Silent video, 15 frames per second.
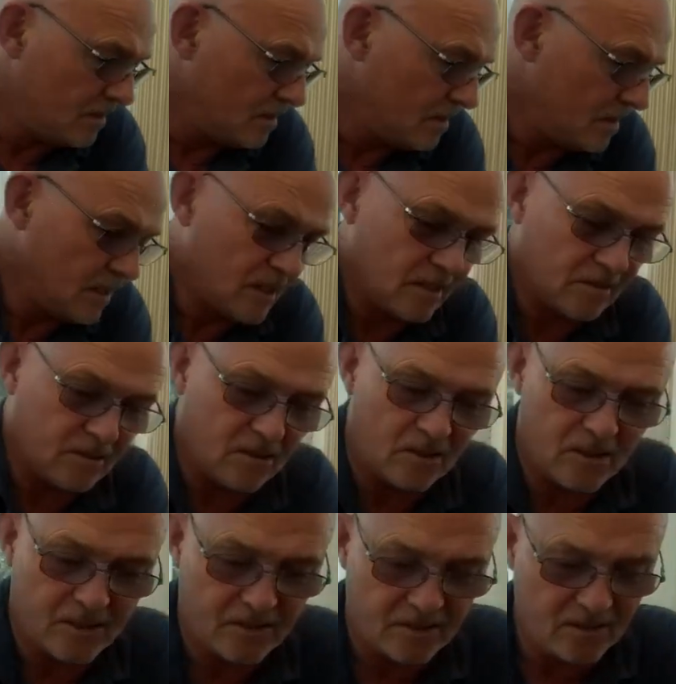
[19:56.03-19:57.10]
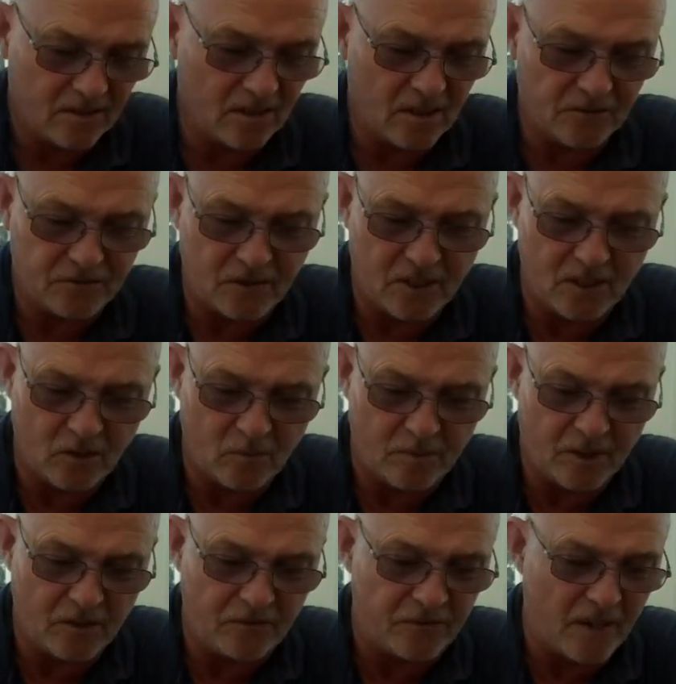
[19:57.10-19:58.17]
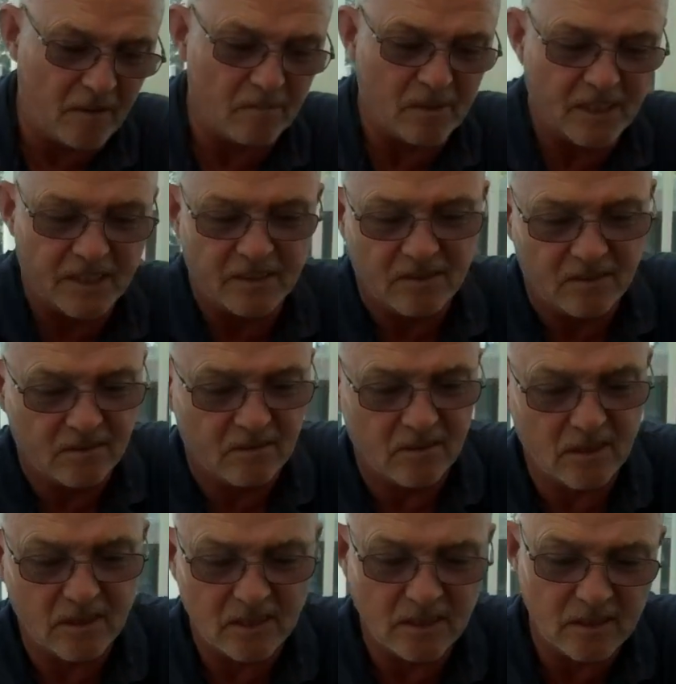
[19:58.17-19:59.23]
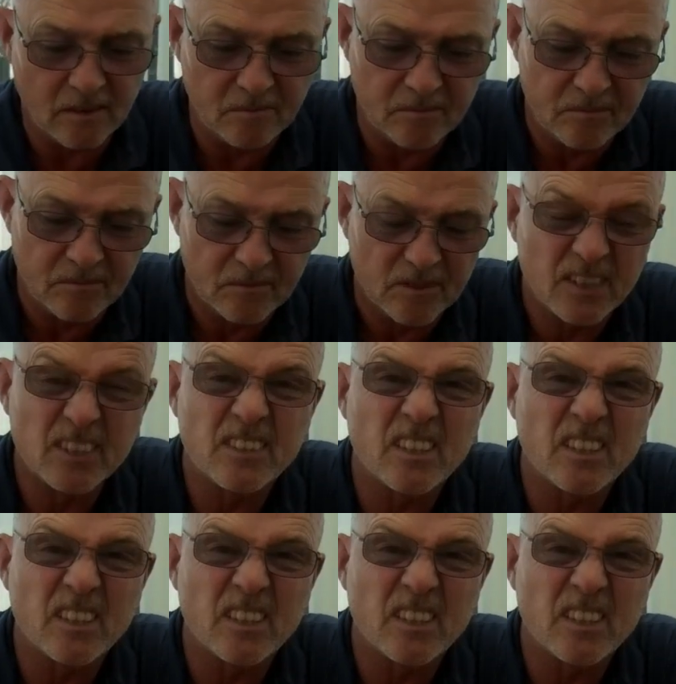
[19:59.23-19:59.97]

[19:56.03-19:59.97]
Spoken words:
Hello guys, after a little bit of fumbling, since